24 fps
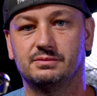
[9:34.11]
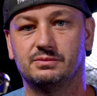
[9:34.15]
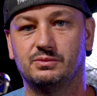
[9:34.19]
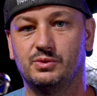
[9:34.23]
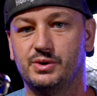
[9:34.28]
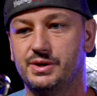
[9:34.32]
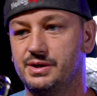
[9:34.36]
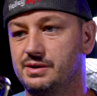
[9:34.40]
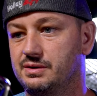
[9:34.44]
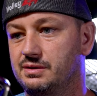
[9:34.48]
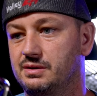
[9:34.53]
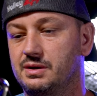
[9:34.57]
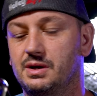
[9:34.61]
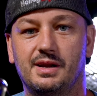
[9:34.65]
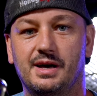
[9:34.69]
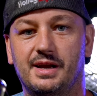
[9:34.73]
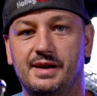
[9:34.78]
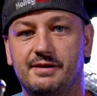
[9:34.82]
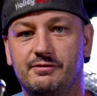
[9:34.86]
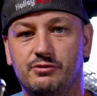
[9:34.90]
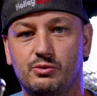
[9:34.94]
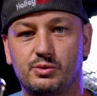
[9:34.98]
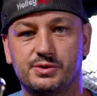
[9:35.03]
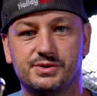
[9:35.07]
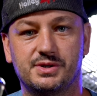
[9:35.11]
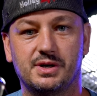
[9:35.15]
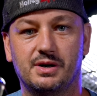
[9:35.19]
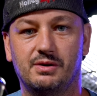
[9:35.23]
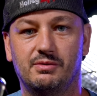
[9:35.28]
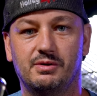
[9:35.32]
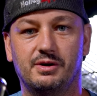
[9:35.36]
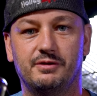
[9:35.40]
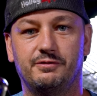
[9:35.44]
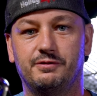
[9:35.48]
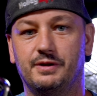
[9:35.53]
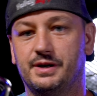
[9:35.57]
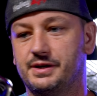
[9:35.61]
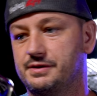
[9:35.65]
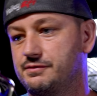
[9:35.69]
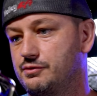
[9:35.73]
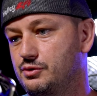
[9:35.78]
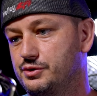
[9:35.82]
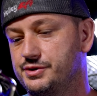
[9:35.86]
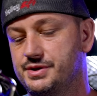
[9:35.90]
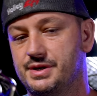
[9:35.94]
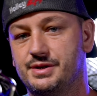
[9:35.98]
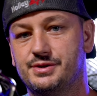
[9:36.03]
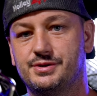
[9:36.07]
when not everyone's going to run flex
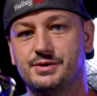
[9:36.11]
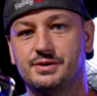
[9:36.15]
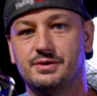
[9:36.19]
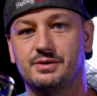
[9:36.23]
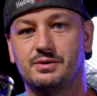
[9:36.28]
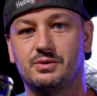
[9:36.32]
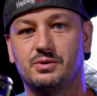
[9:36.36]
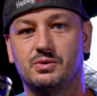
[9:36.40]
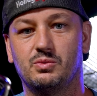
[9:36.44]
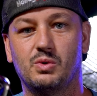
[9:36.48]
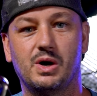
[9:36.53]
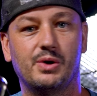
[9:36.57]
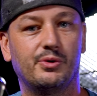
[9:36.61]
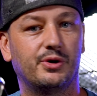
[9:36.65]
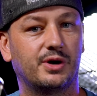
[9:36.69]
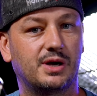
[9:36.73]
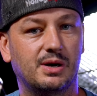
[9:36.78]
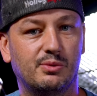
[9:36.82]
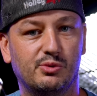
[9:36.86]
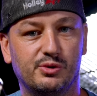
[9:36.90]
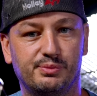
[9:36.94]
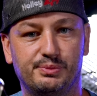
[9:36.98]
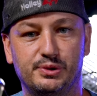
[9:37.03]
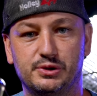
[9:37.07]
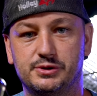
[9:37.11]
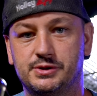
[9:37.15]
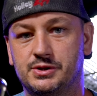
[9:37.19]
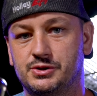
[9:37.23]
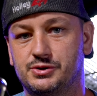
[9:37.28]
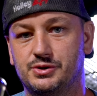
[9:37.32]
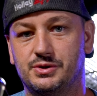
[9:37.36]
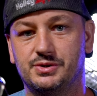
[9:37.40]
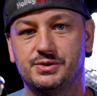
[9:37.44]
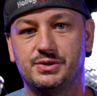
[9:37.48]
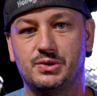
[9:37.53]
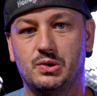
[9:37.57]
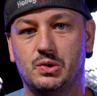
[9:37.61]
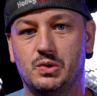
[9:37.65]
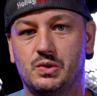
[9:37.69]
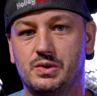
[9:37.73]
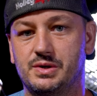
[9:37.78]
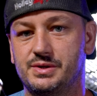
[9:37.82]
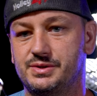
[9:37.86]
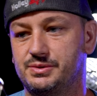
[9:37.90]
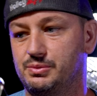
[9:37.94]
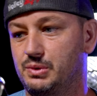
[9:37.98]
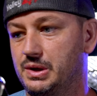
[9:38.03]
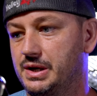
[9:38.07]
fuel sensor? Or why would it come with boost control
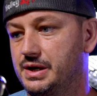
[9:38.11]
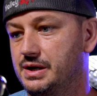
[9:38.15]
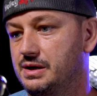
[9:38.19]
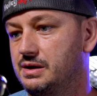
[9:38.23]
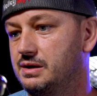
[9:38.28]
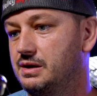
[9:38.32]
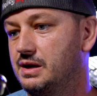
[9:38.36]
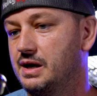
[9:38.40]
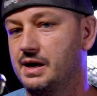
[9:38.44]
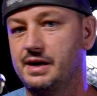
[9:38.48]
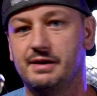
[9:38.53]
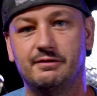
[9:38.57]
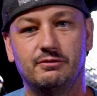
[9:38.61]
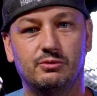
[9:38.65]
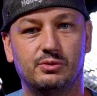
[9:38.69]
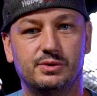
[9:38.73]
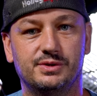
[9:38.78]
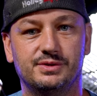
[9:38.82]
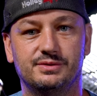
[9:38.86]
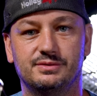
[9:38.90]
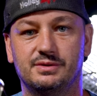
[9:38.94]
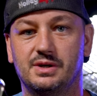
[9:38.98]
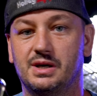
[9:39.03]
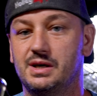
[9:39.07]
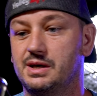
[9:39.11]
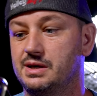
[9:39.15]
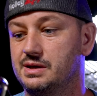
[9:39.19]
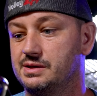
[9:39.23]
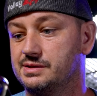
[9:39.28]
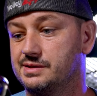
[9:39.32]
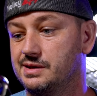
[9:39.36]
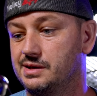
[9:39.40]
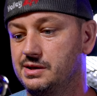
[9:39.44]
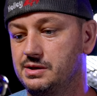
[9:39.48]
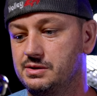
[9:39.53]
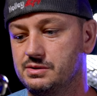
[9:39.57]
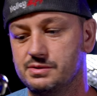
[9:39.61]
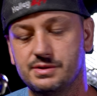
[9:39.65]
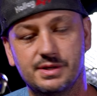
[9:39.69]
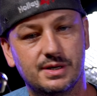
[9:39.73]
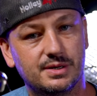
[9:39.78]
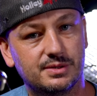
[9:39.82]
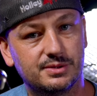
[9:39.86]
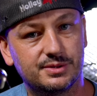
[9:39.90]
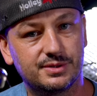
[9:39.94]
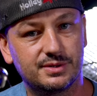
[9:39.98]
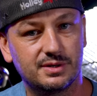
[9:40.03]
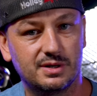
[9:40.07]
solenoids when not everyone is going to use
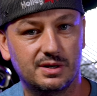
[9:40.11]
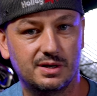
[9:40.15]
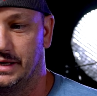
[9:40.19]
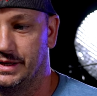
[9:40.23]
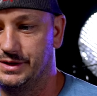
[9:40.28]
those?